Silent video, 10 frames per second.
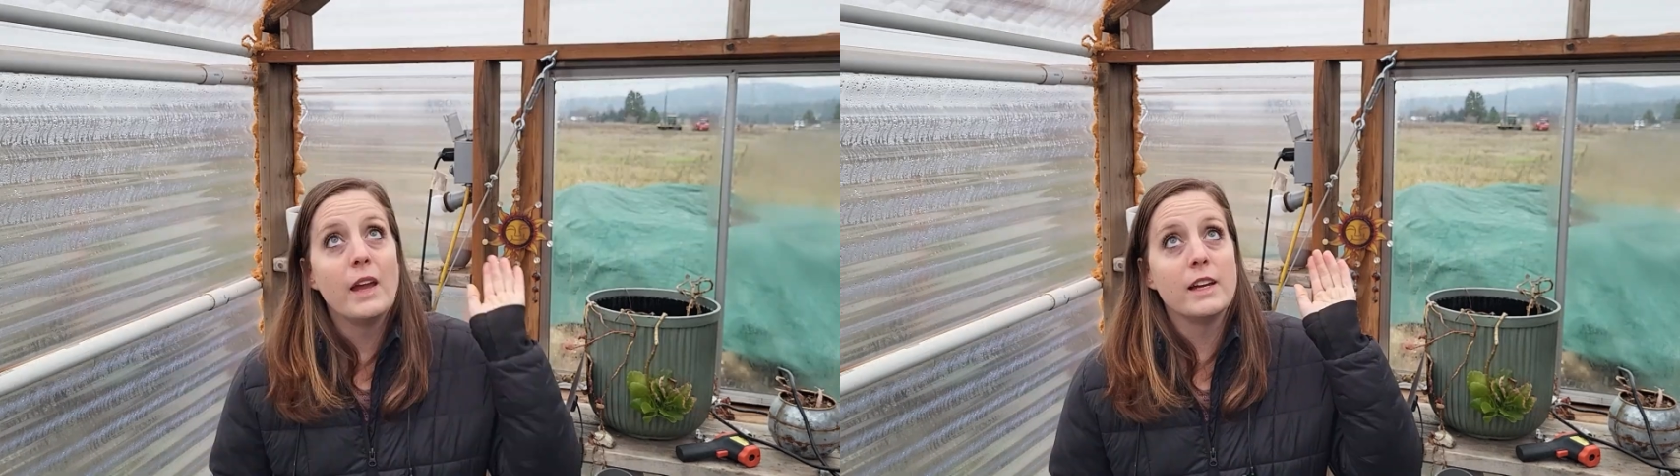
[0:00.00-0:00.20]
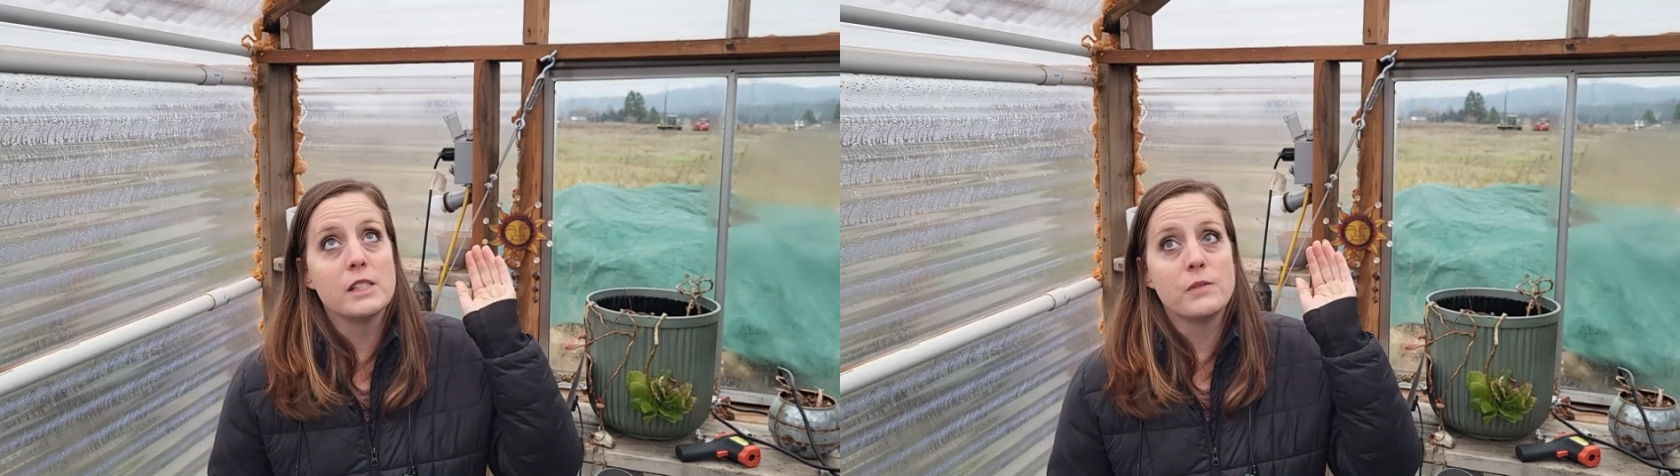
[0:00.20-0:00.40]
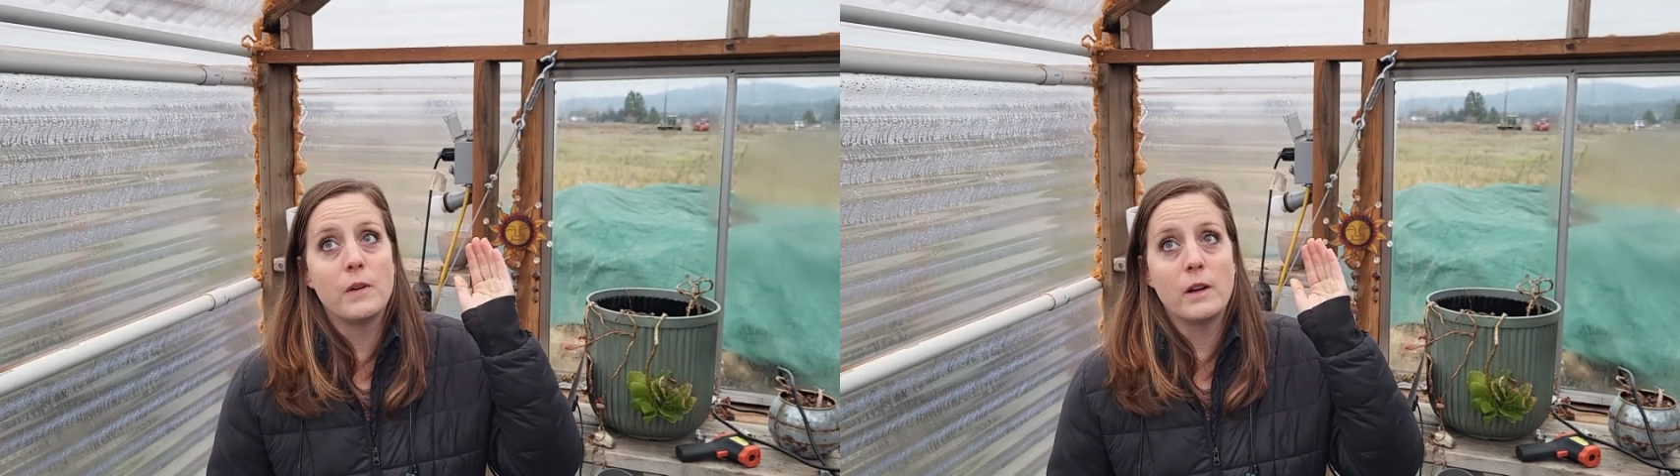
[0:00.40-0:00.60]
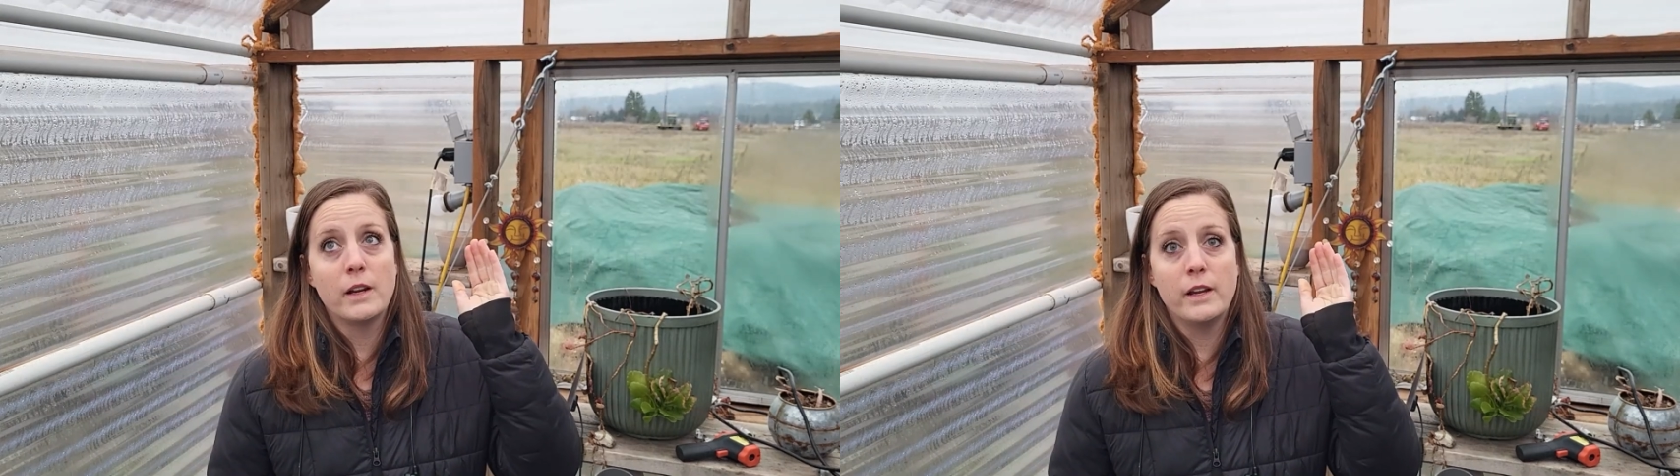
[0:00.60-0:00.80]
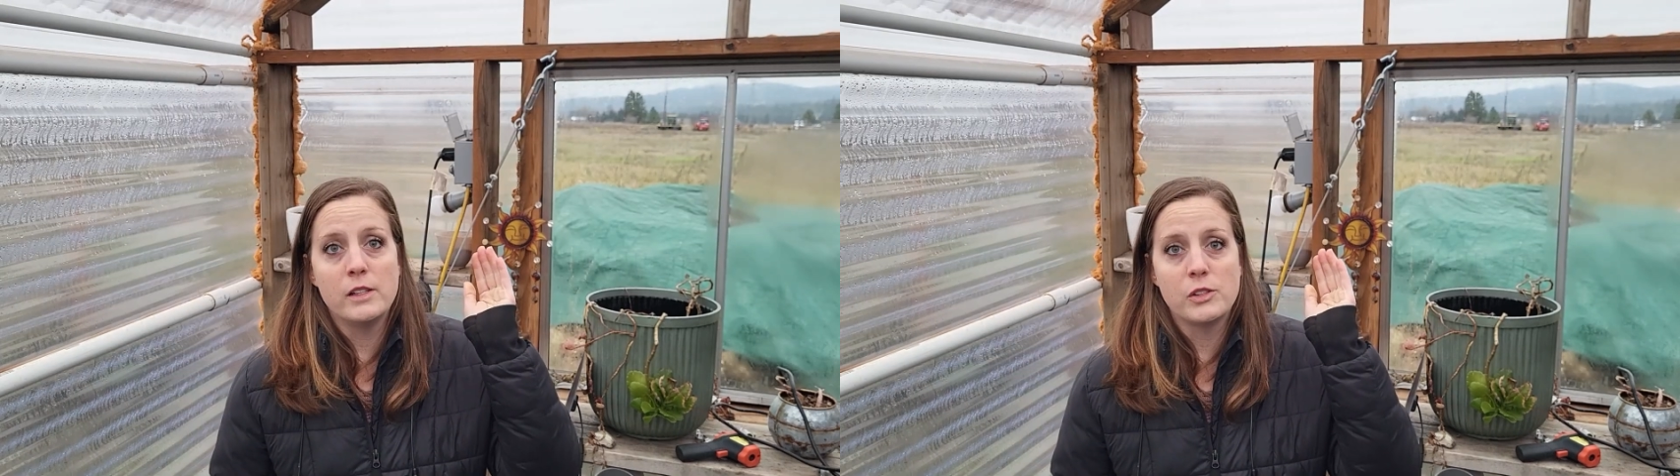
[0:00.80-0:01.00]
As far
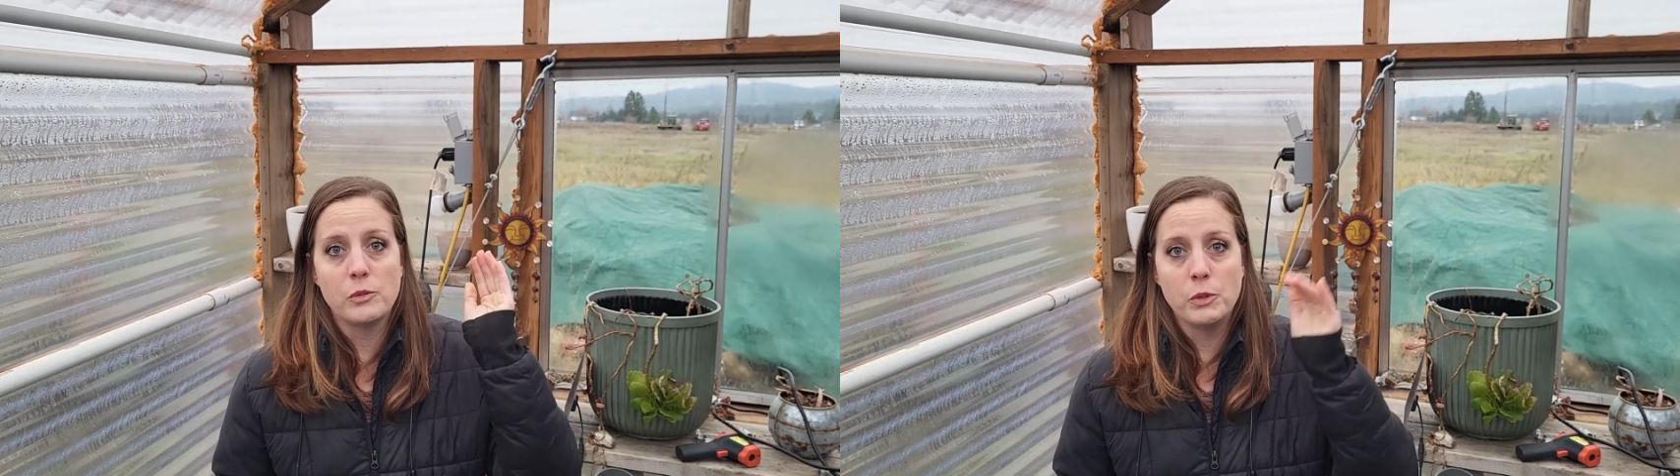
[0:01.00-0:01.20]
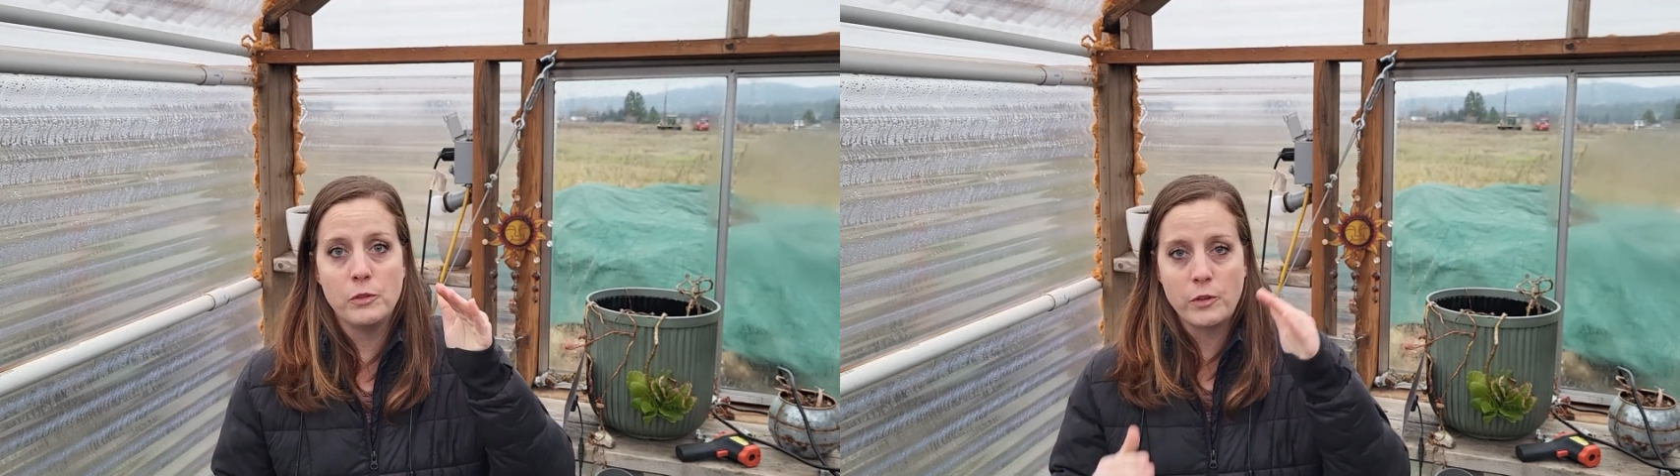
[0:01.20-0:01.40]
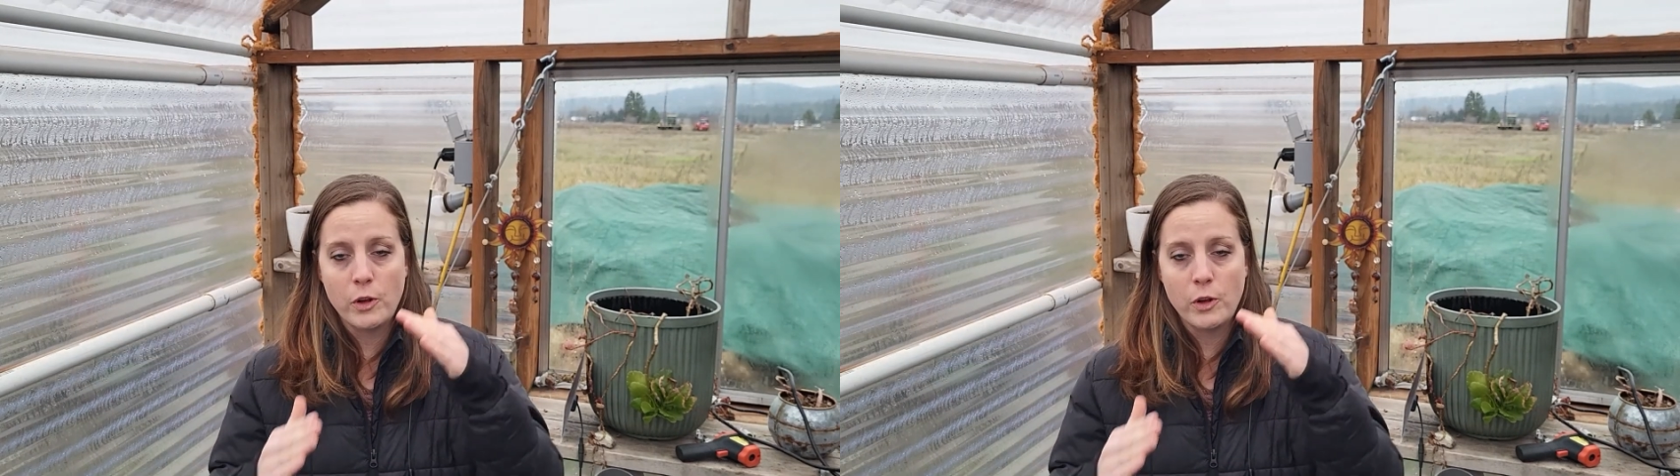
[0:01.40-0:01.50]
as the roof